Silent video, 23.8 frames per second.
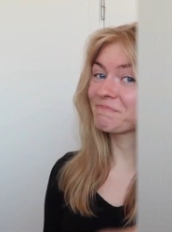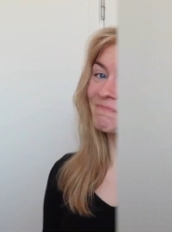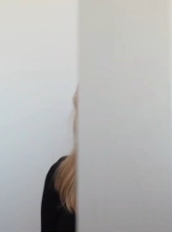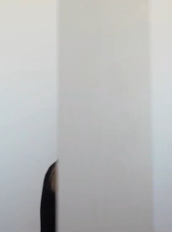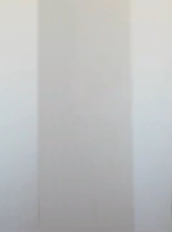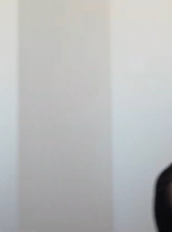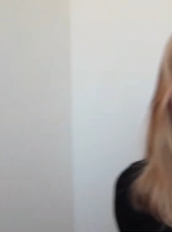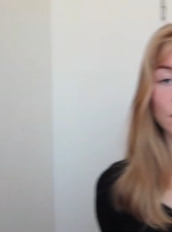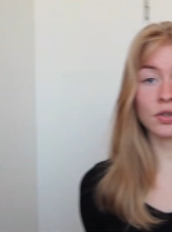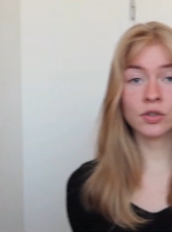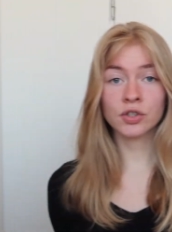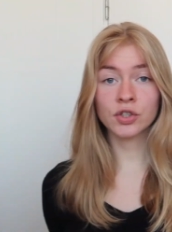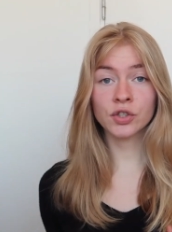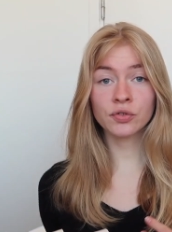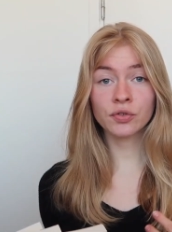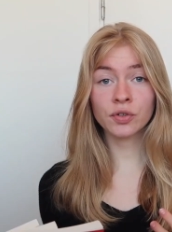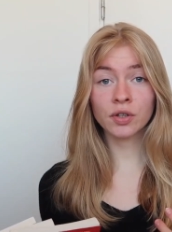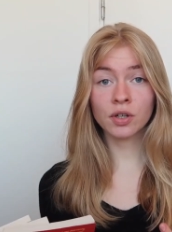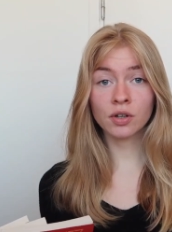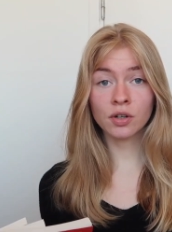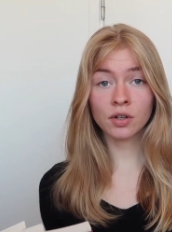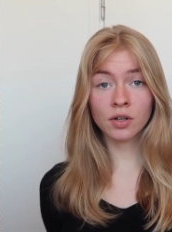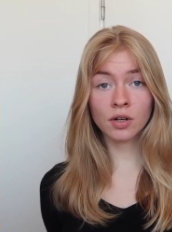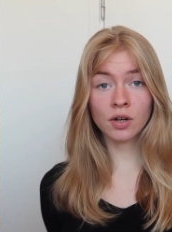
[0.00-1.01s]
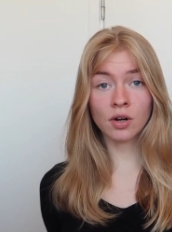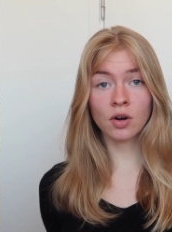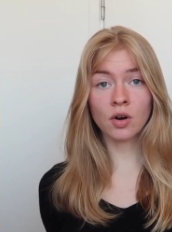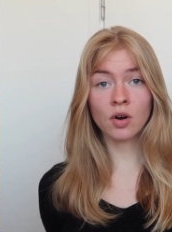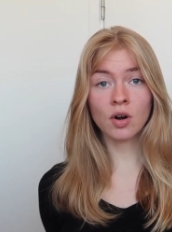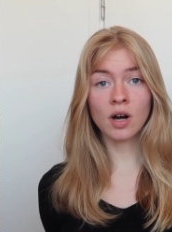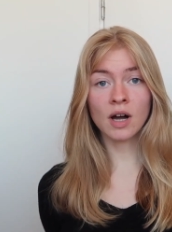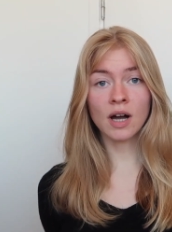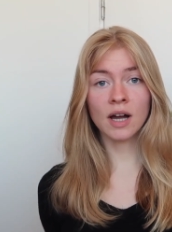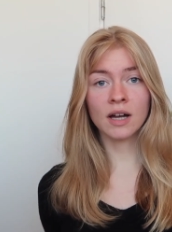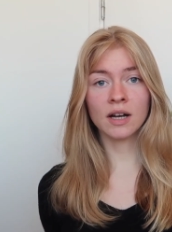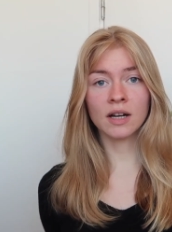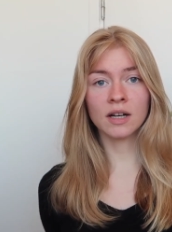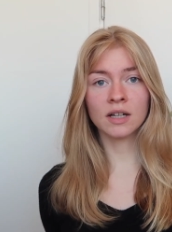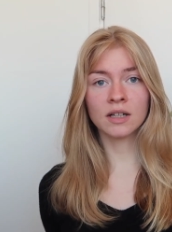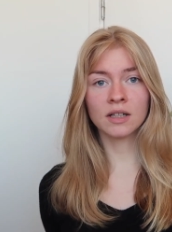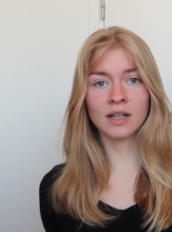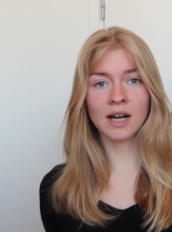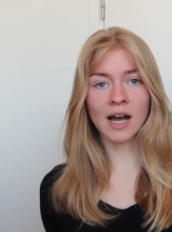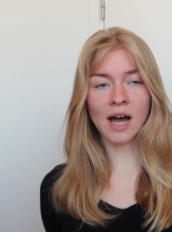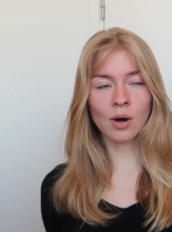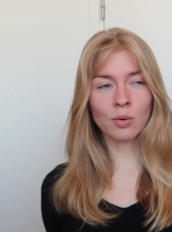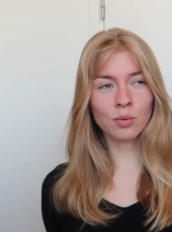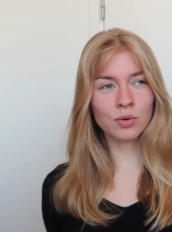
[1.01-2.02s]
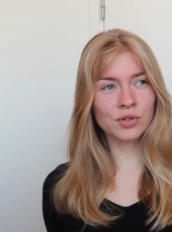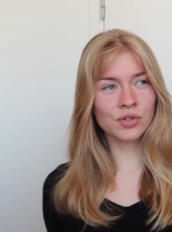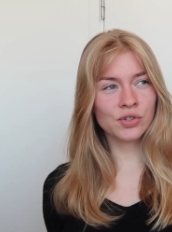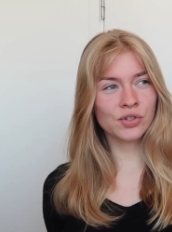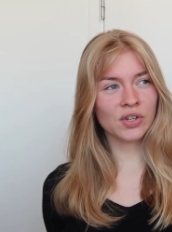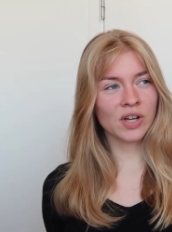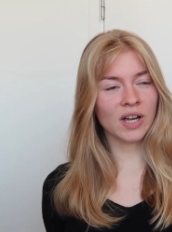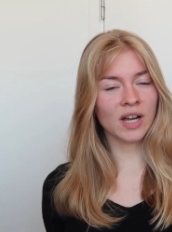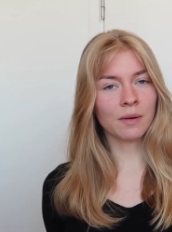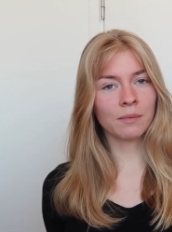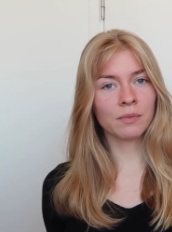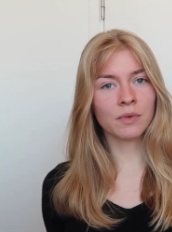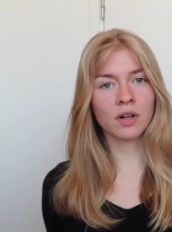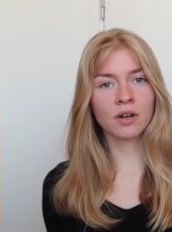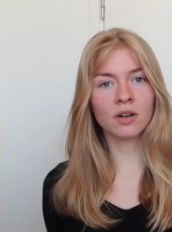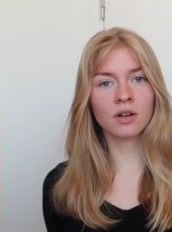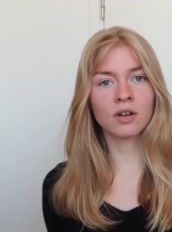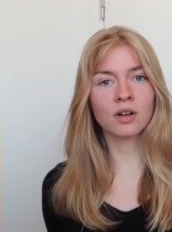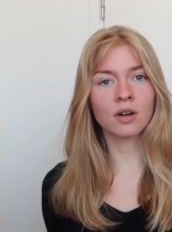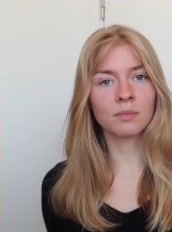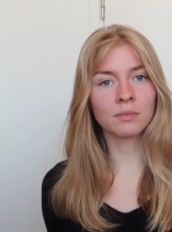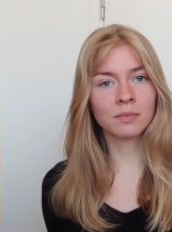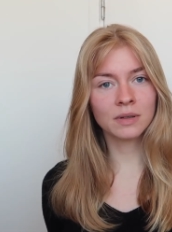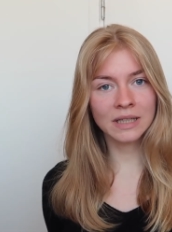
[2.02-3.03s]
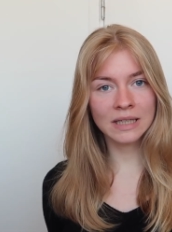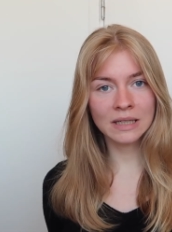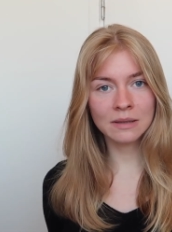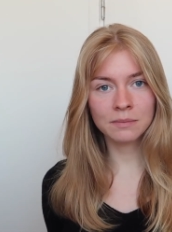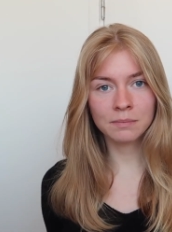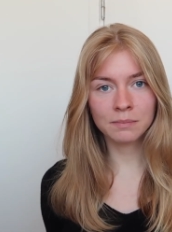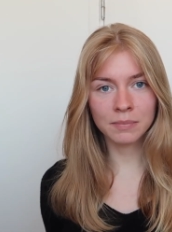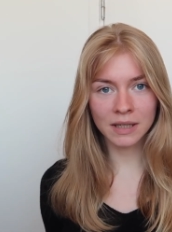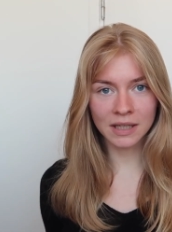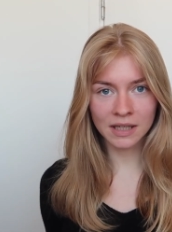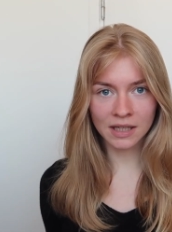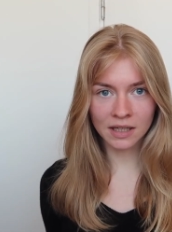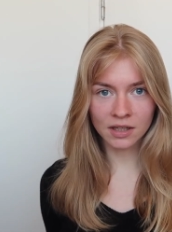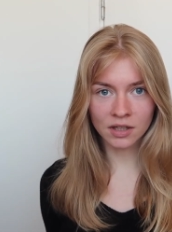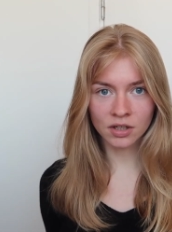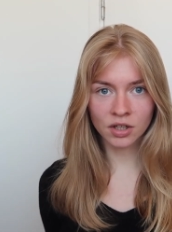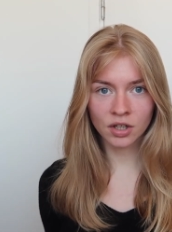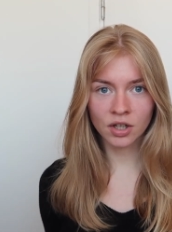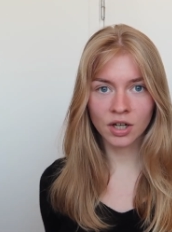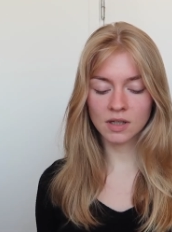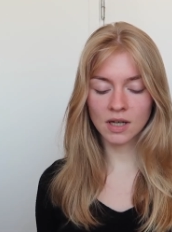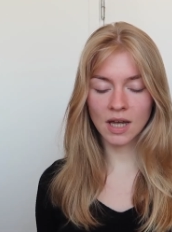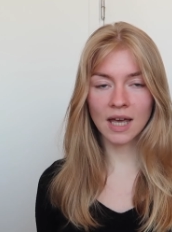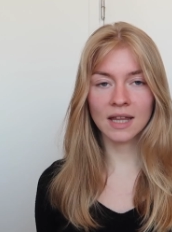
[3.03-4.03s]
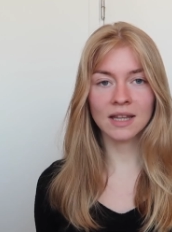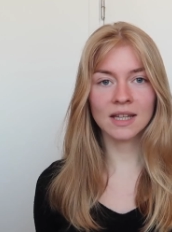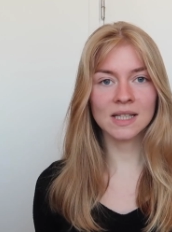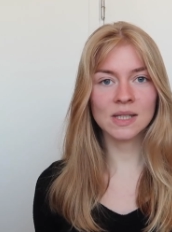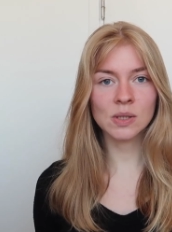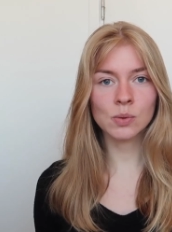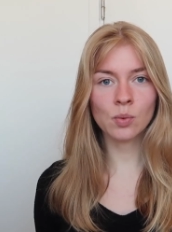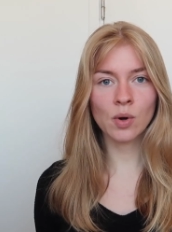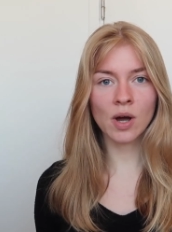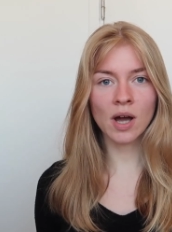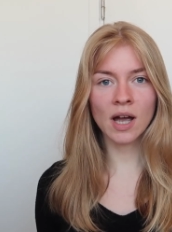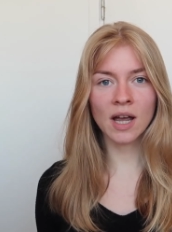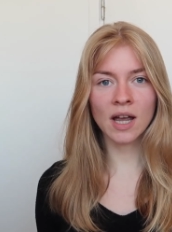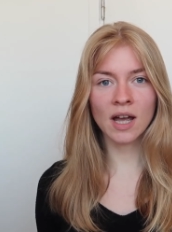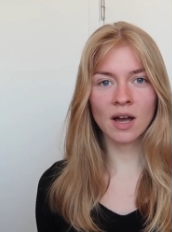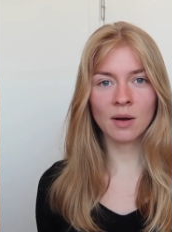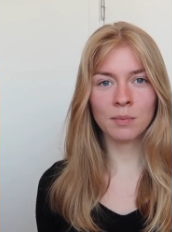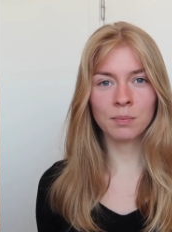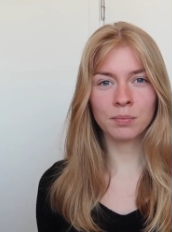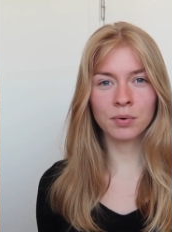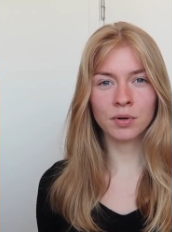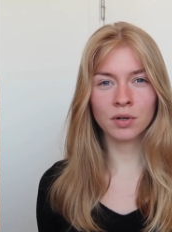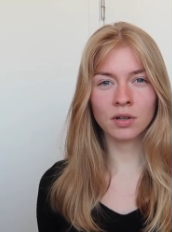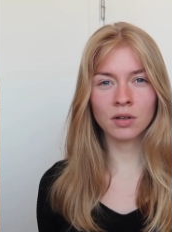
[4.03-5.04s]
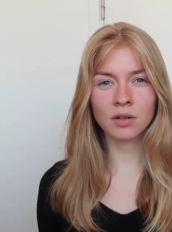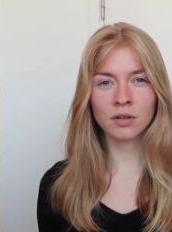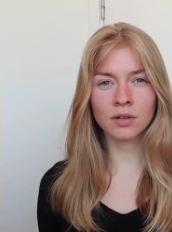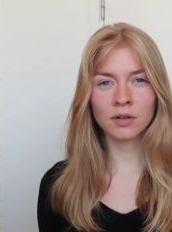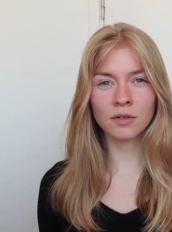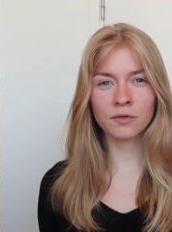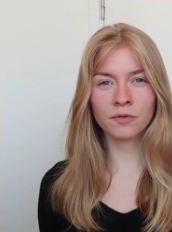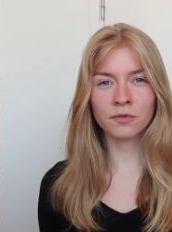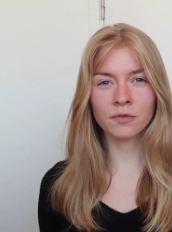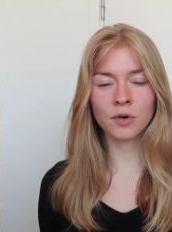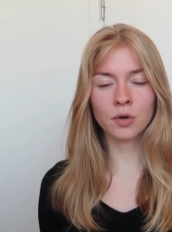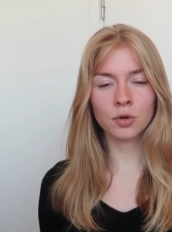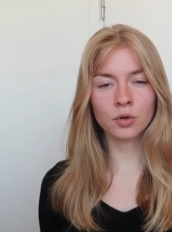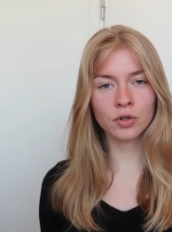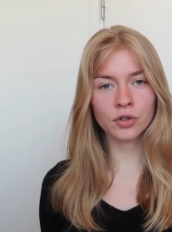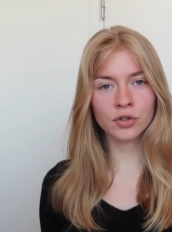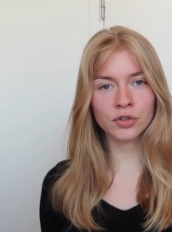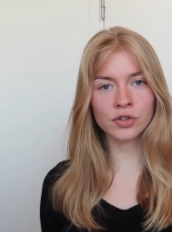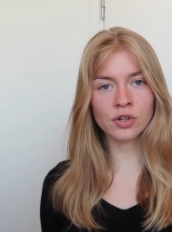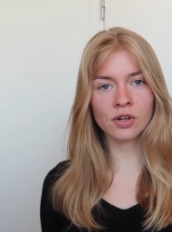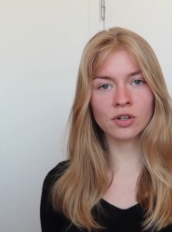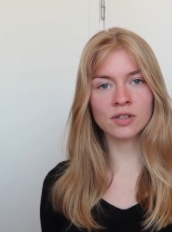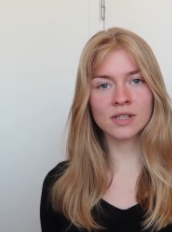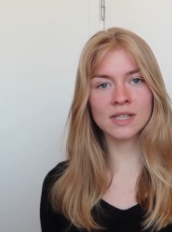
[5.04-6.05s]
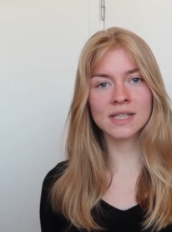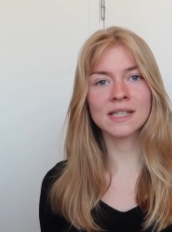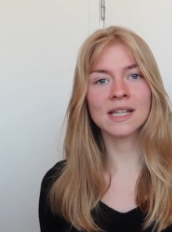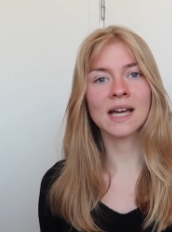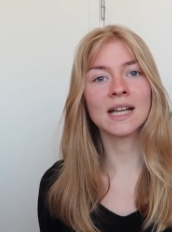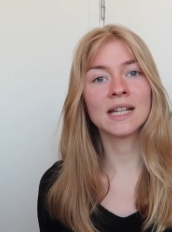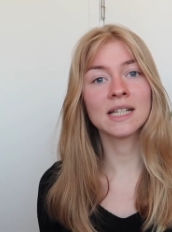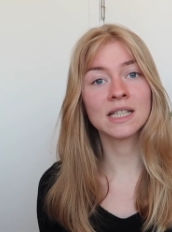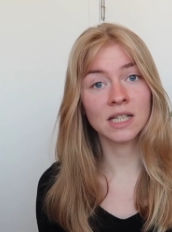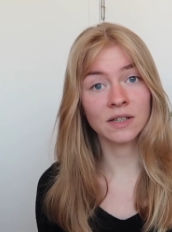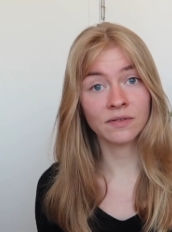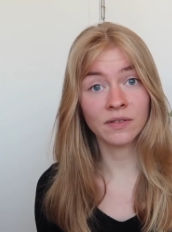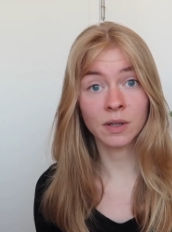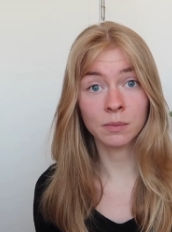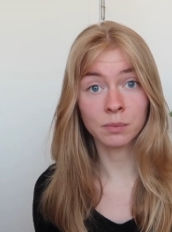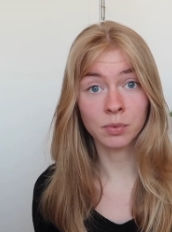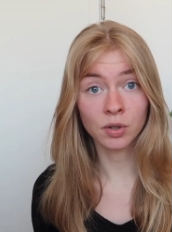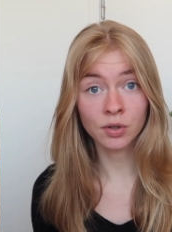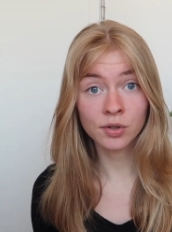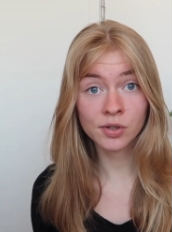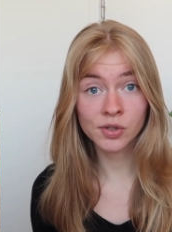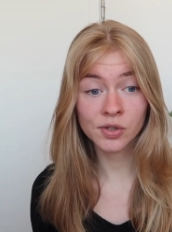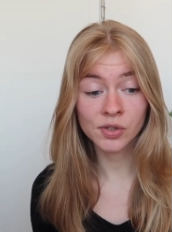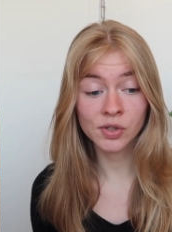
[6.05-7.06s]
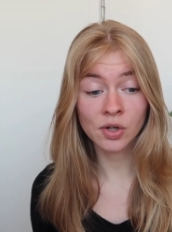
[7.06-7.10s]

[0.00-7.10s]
So just for you to know, I would say I'm not a complete beginner, and that's why I put a lot of focus on scientific books.